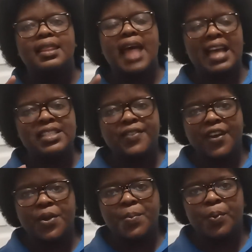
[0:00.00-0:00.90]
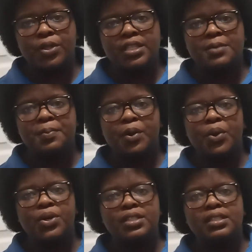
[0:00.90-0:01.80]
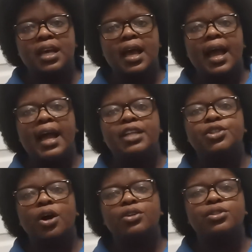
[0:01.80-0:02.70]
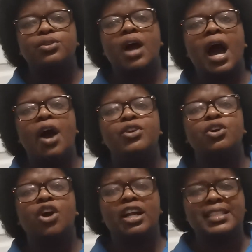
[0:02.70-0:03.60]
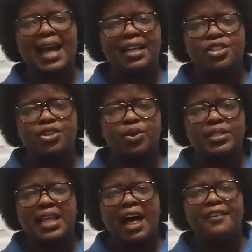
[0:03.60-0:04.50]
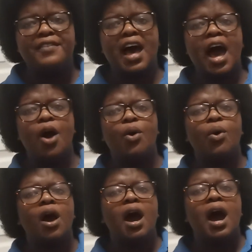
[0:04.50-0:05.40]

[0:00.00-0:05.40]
that's very important, because it talks to how you conduct yourself, how